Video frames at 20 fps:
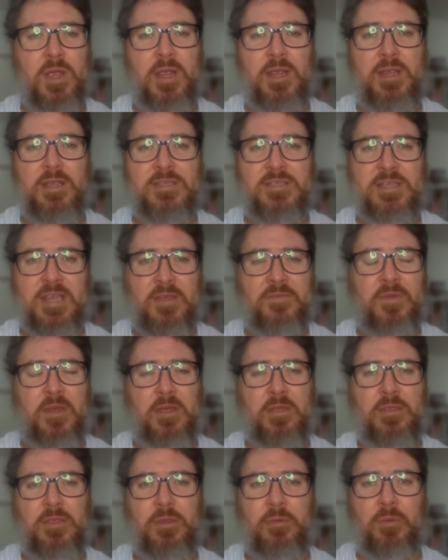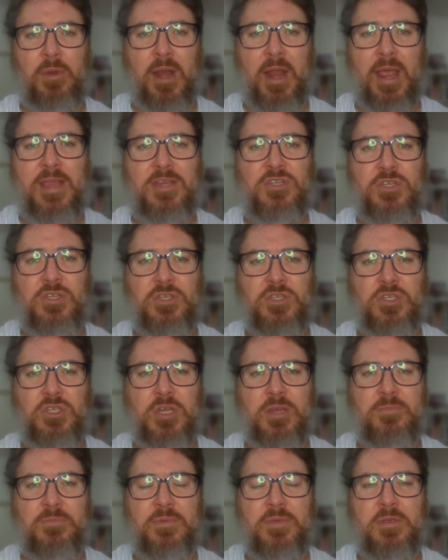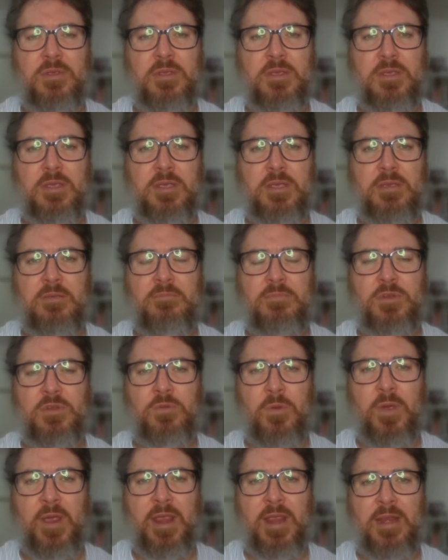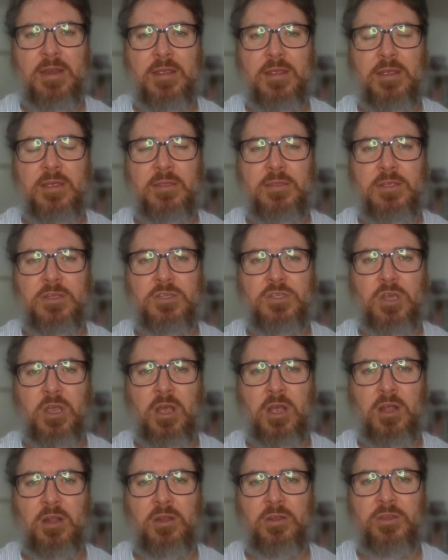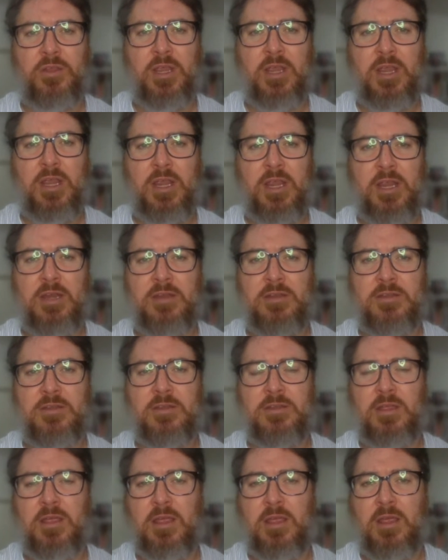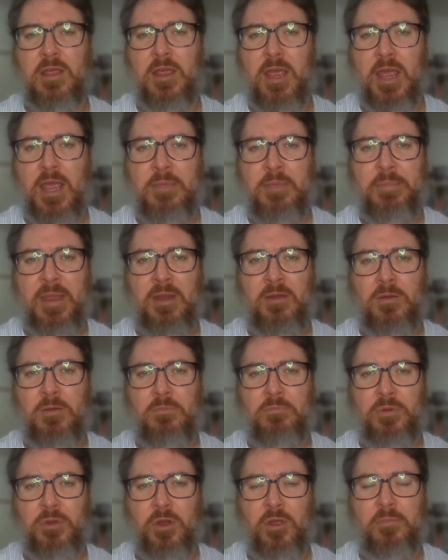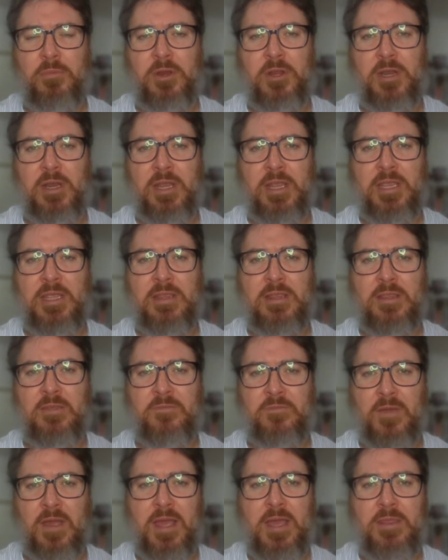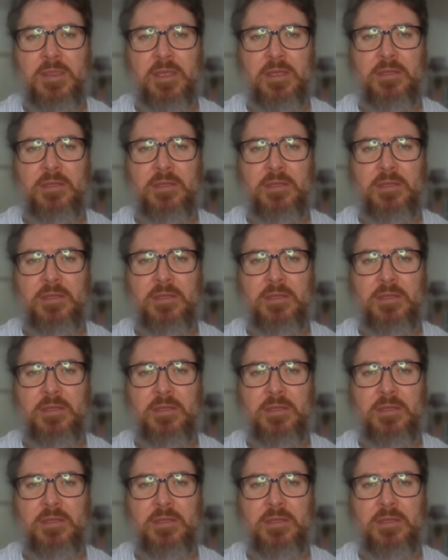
sever the relationship between the child and a parent, predominantly the father.